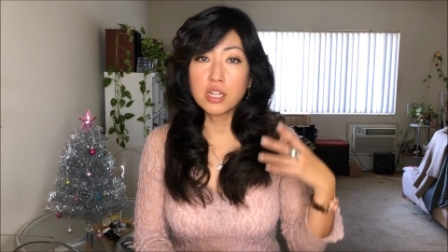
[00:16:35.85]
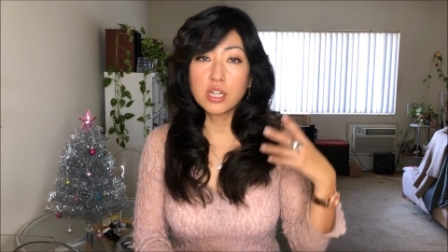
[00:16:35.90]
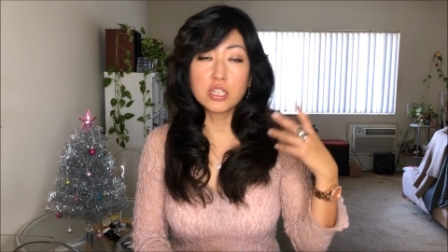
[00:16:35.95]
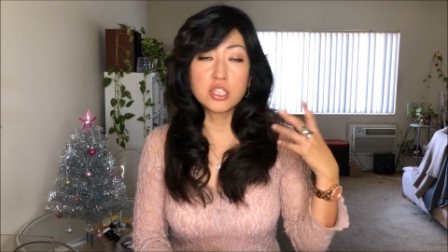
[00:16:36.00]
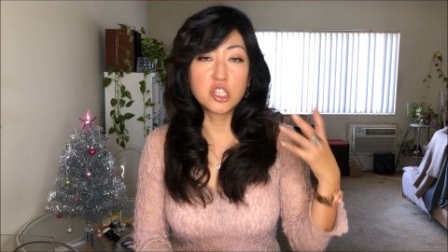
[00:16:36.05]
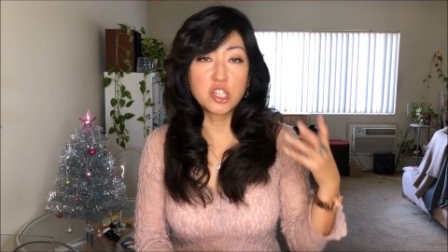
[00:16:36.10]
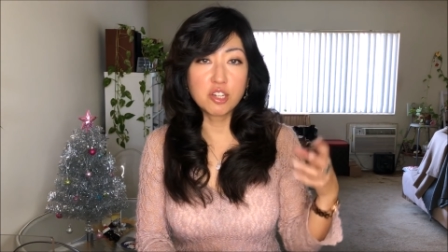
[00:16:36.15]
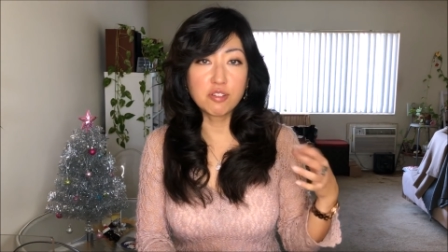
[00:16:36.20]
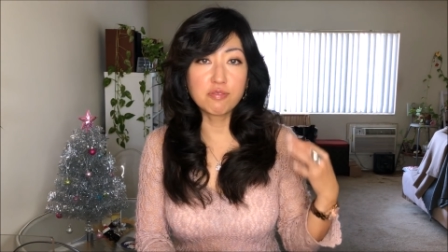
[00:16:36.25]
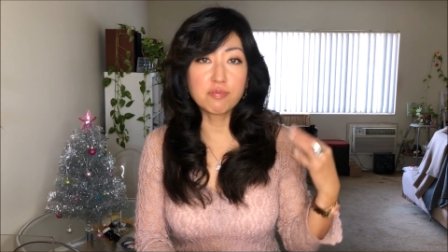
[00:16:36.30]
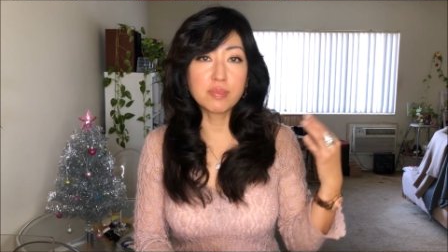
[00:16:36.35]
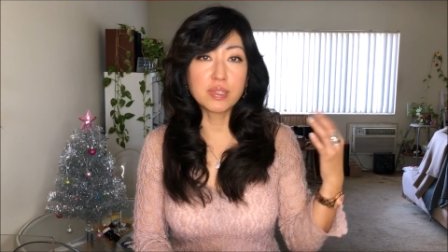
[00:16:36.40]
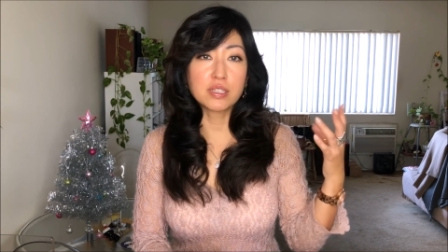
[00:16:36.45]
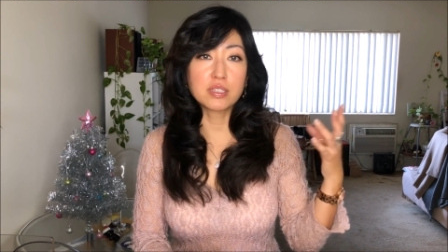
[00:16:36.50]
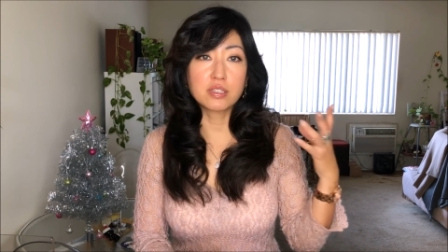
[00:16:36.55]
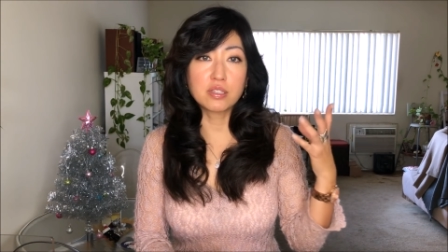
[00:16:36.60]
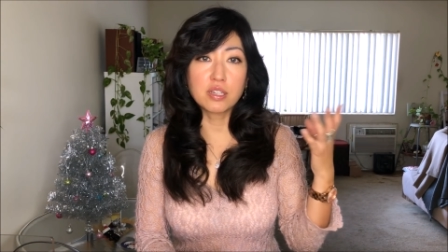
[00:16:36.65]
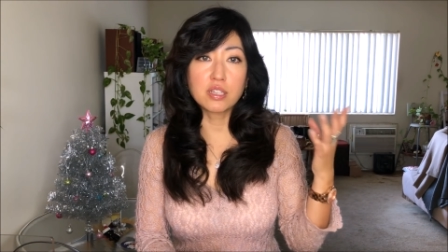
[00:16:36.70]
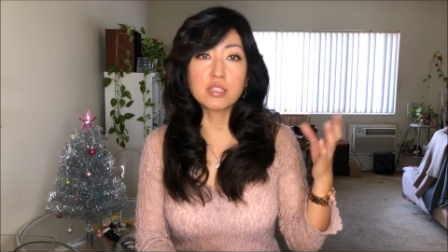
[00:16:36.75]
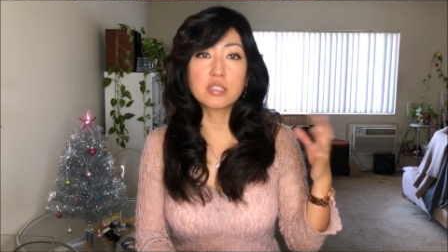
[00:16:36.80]

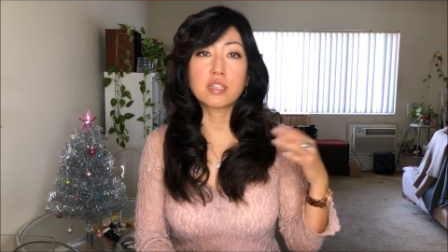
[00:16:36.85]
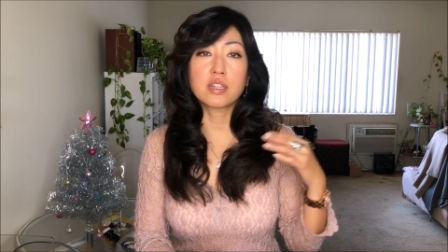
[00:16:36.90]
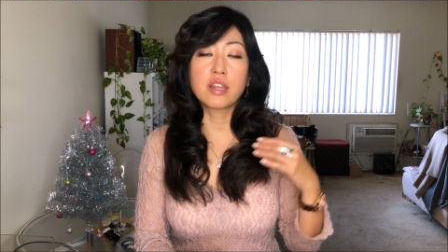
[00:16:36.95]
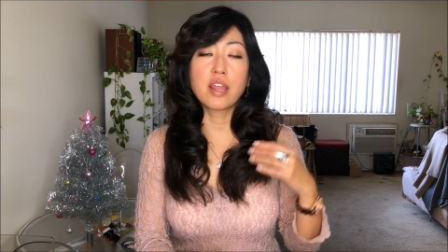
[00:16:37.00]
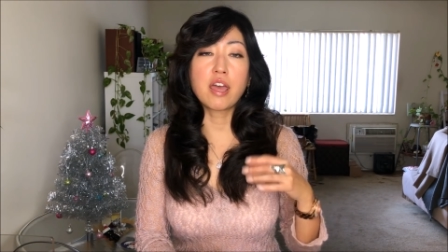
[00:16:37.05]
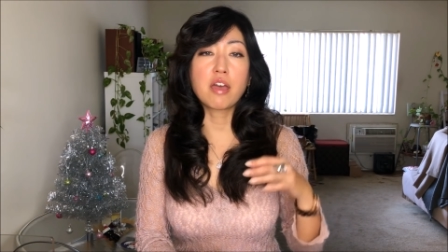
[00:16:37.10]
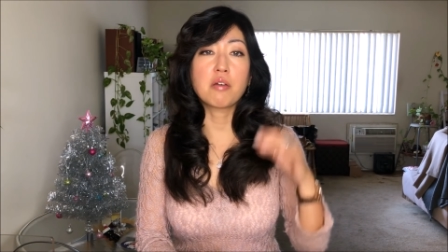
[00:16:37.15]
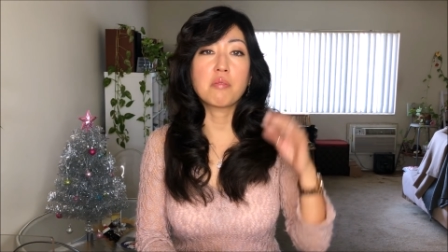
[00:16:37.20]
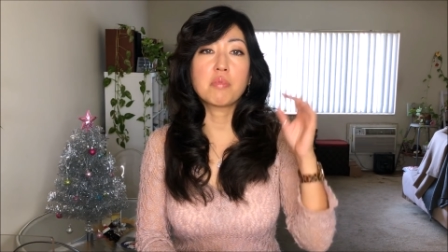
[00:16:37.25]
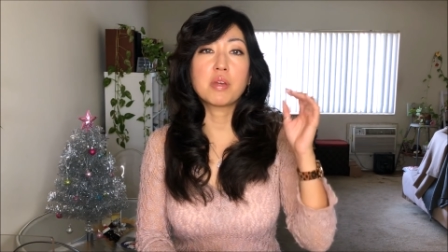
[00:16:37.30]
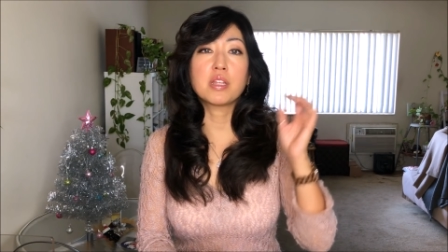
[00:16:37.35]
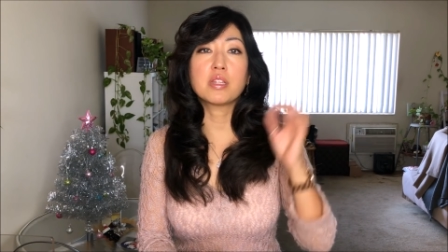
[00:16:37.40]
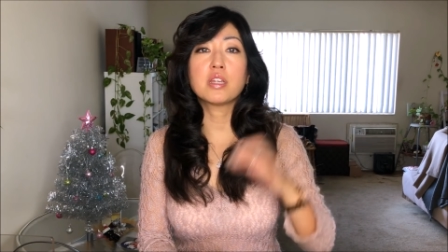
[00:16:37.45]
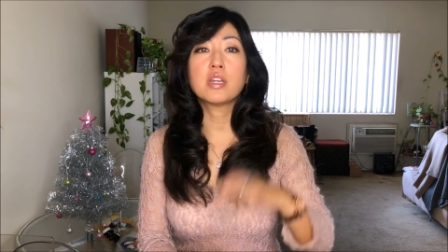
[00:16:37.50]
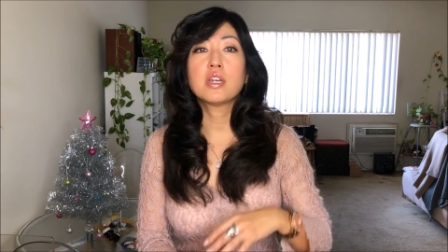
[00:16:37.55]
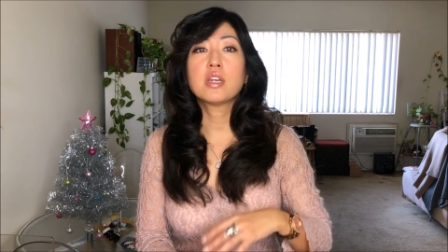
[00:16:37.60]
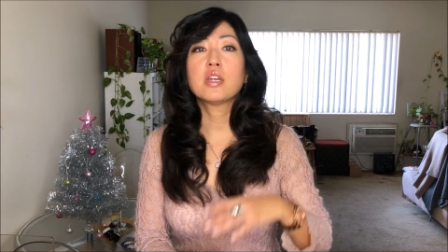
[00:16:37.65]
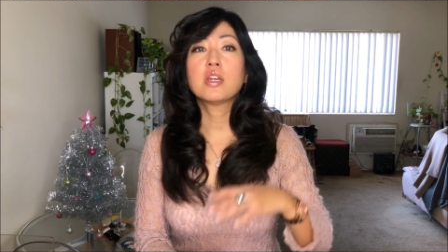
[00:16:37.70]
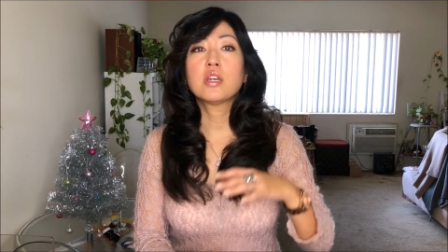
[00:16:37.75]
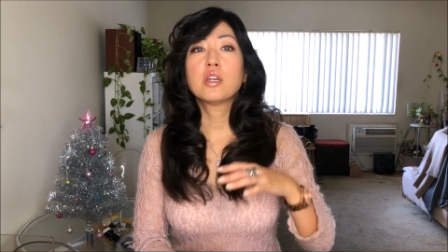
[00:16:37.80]
achievements and this and that, but
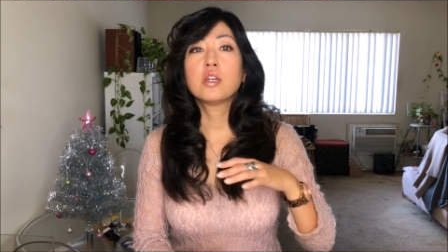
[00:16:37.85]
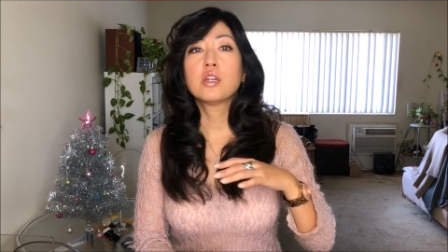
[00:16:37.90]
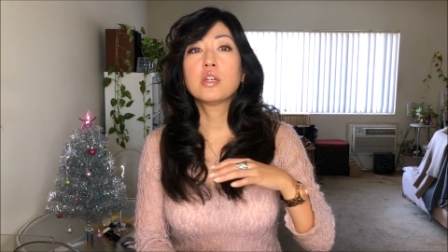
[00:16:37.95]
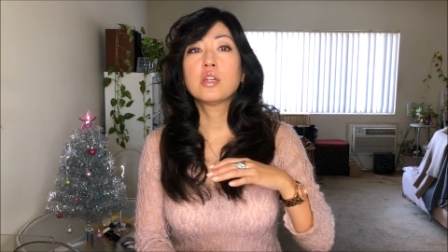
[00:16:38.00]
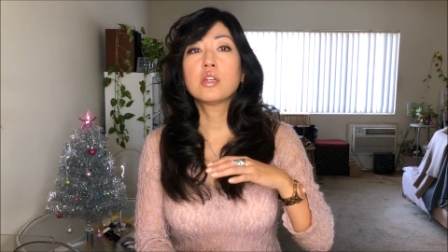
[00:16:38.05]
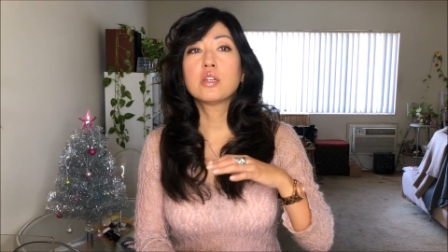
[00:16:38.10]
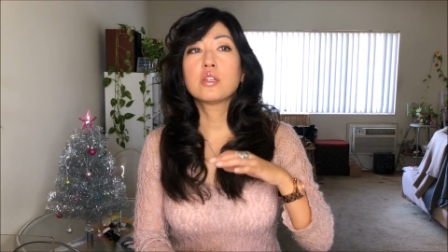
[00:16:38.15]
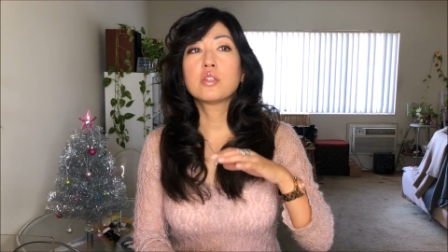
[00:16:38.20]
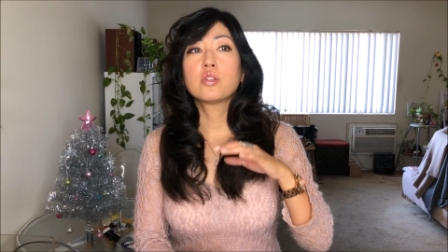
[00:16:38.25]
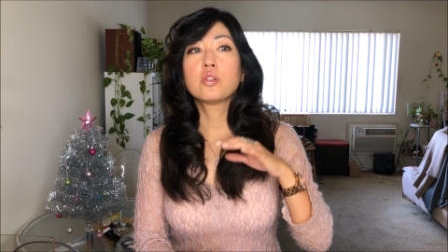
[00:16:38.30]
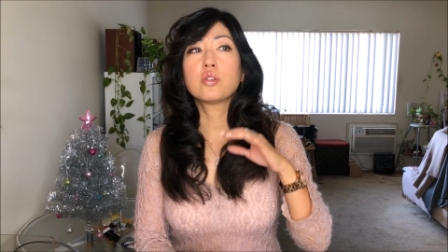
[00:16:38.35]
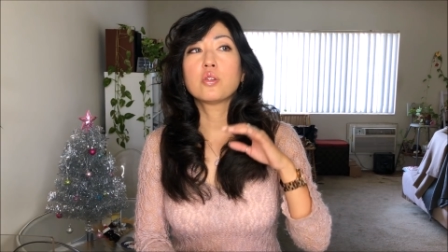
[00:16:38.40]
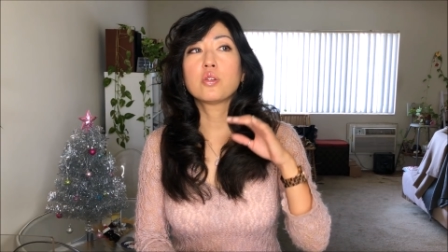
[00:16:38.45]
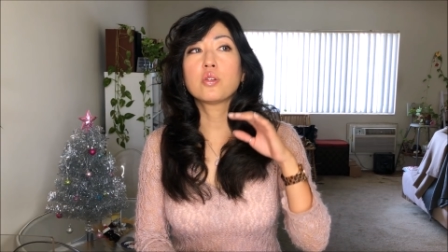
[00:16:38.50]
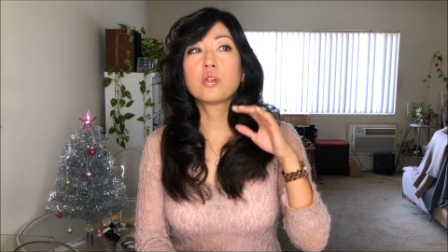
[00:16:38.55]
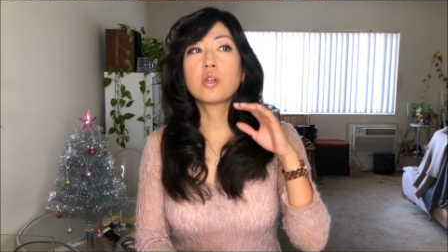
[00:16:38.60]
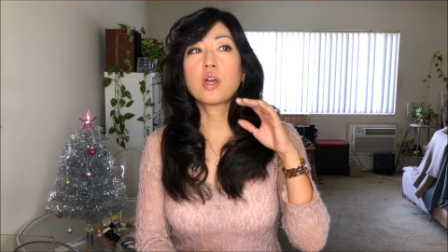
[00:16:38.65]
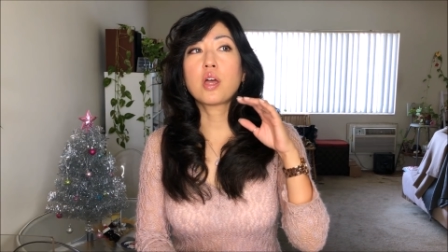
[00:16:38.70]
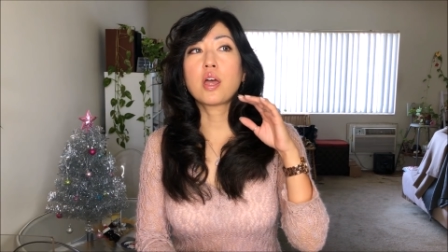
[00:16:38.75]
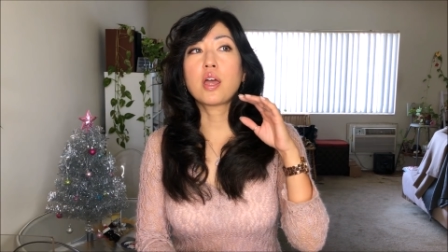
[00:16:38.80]

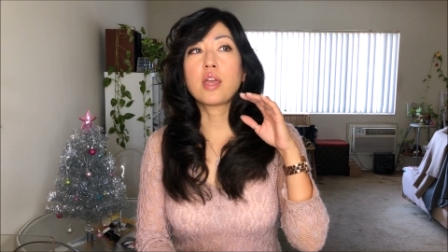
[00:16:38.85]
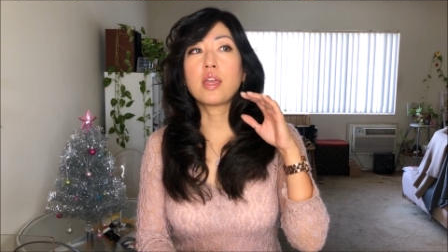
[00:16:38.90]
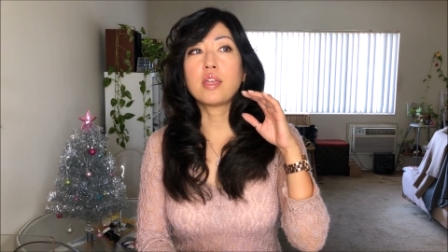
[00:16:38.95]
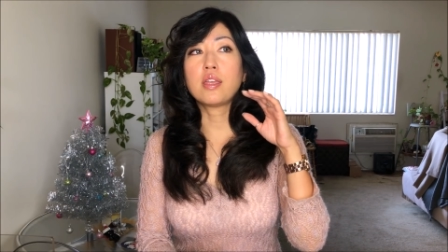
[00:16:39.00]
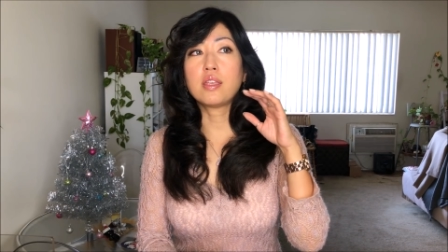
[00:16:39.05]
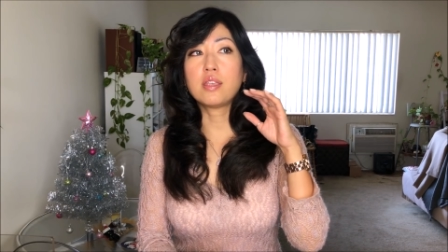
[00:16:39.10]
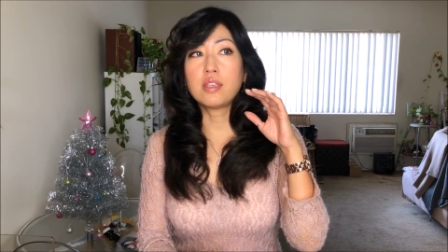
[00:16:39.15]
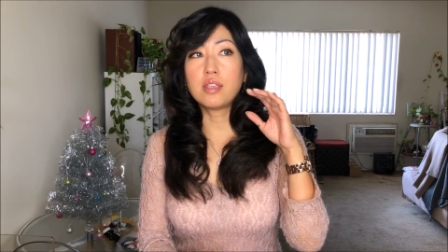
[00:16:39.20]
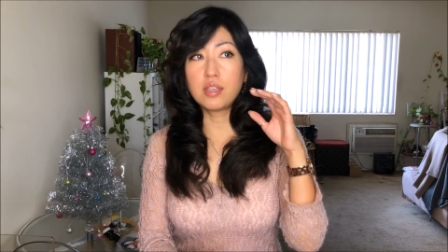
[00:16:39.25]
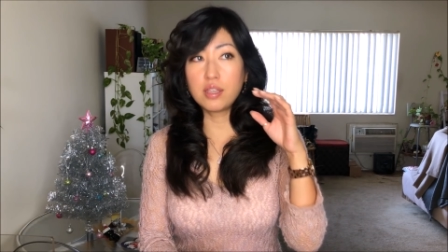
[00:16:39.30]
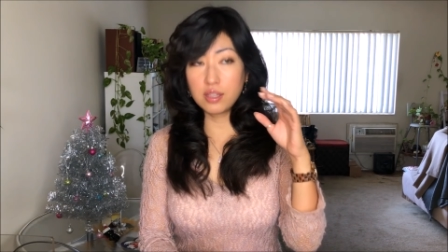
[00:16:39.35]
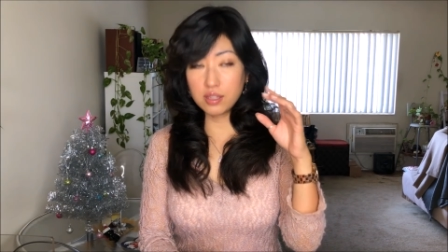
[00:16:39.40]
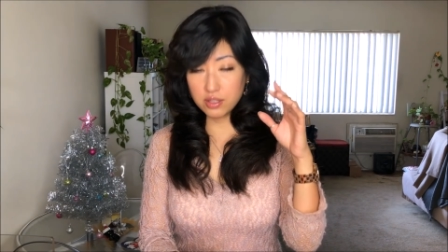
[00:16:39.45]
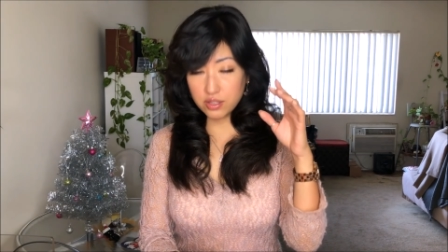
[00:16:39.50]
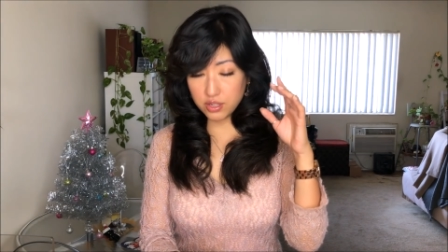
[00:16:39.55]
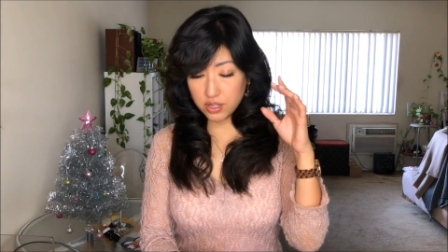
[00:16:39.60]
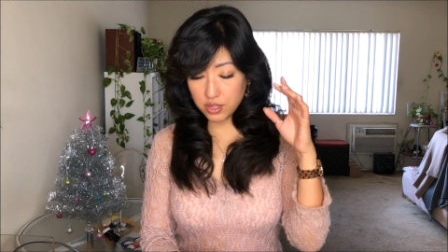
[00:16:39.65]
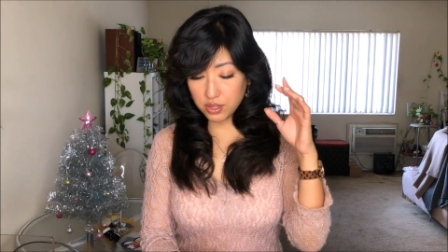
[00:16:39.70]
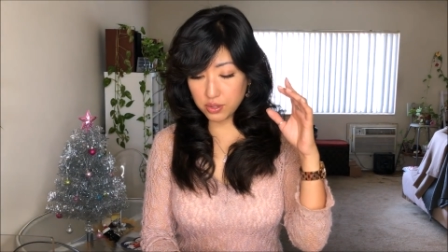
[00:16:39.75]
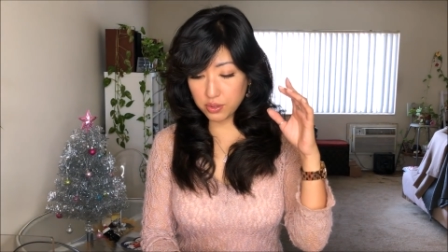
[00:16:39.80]
I
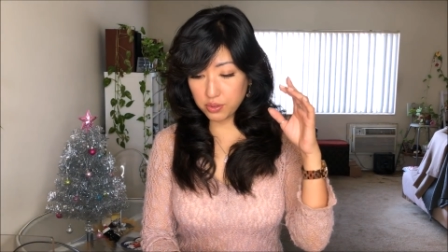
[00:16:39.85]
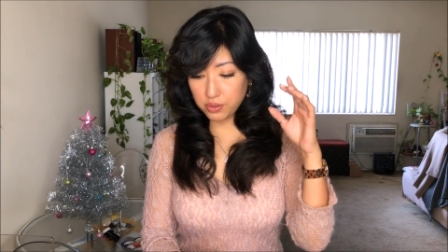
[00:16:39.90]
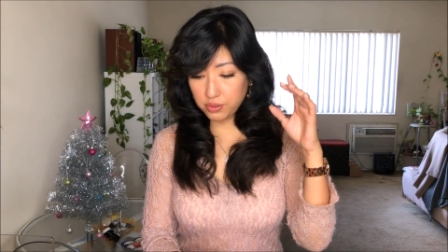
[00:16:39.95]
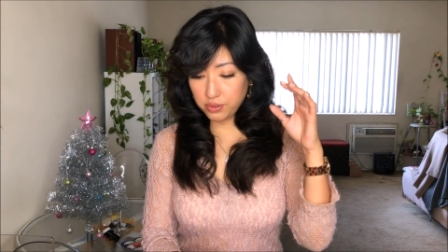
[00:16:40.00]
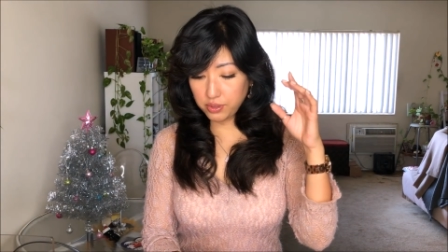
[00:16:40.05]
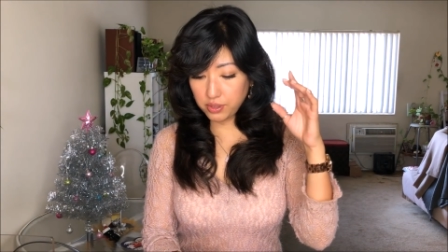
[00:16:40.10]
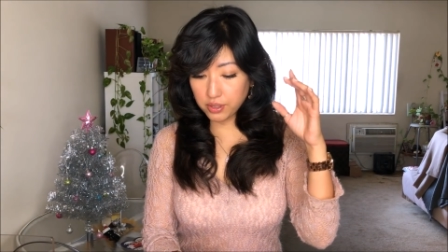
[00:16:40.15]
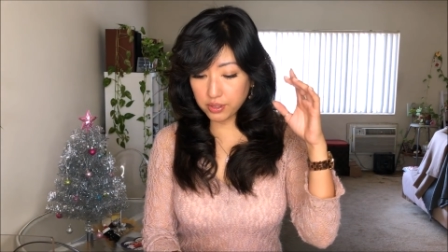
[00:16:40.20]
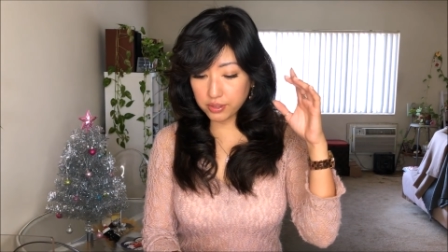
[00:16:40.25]
need to